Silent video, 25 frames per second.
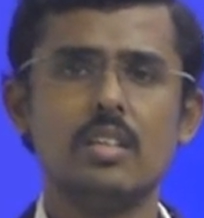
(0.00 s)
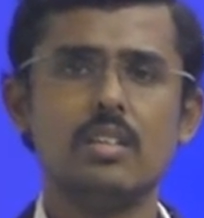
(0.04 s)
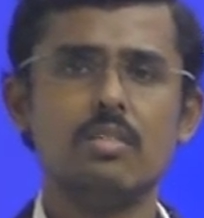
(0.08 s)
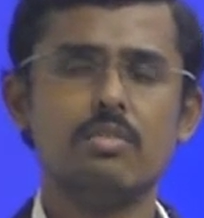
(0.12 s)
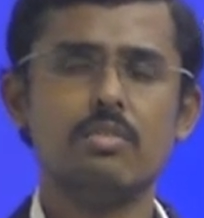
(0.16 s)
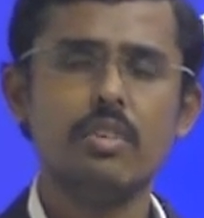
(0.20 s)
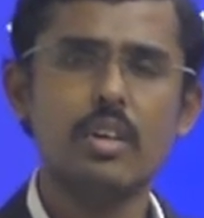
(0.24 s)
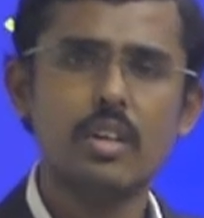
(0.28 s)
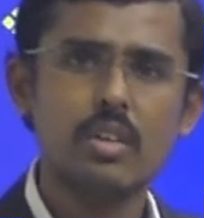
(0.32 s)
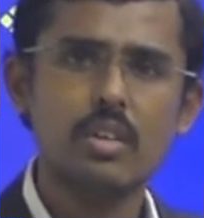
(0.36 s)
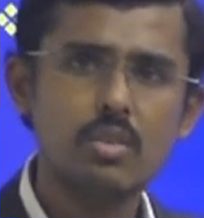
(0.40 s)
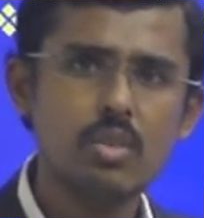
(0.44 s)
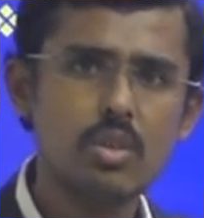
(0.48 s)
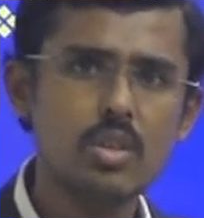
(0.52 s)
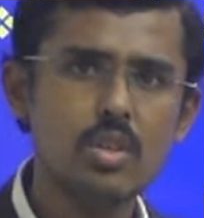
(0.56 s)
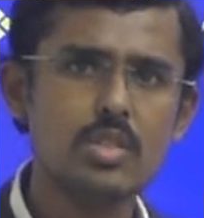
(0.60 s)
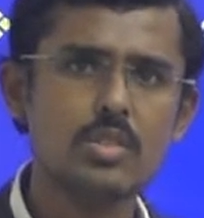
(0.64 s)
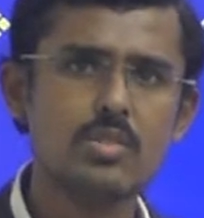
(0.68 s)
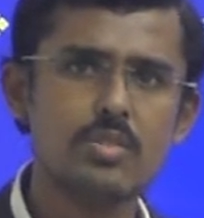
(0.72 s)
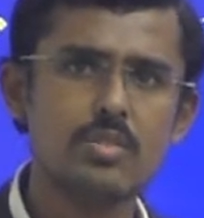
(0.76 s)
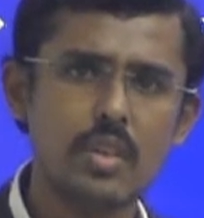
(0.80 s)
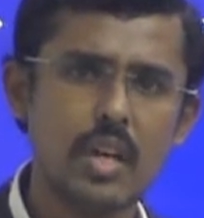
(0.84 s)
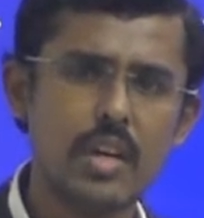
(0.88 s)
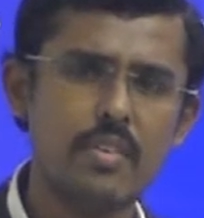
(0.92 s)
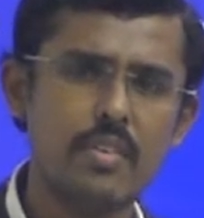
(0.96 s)
For those
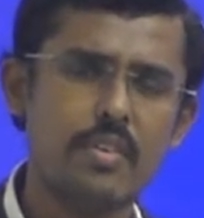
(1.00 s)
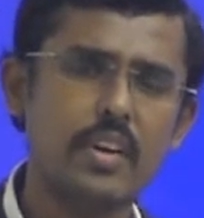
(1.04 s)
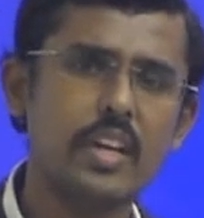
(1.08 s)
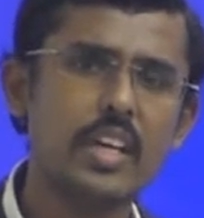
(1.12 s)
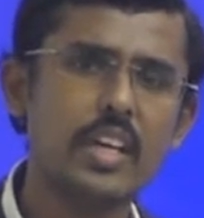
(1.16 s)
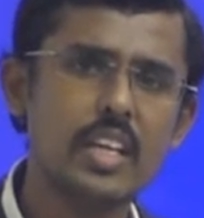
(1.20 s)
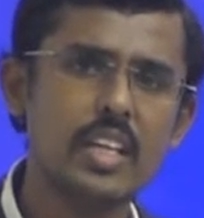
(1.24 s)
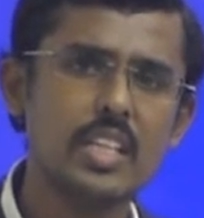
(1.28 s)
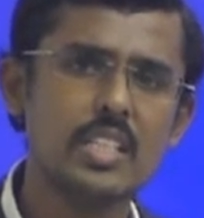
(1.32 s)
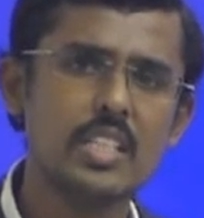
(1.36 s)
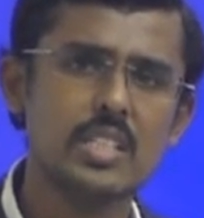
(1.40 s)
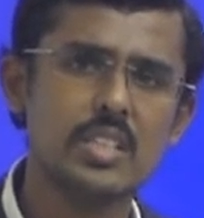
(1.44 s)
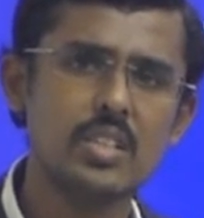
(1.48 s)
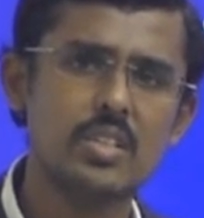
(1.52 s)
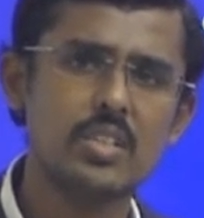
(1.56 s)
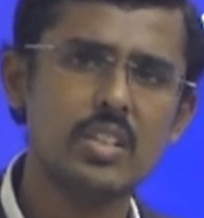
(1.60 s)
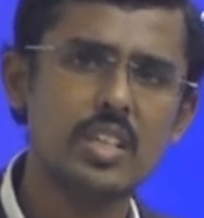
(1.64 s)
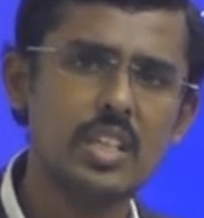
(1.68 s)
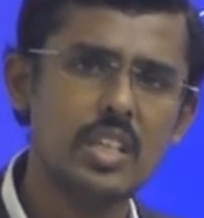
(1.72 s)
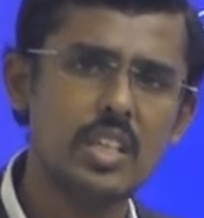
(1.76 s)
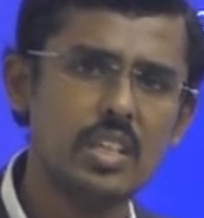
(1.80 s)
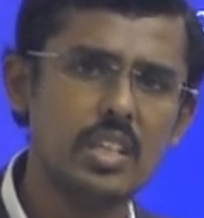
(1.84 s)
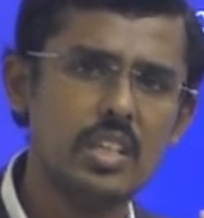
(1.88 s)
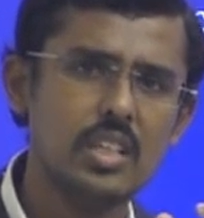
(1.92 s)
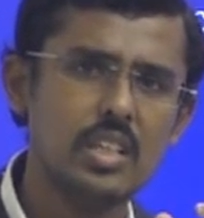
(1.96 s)
finding
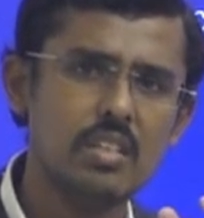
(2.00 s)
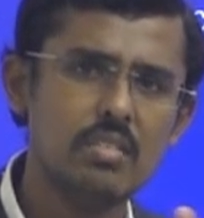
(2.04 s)
discontinuity,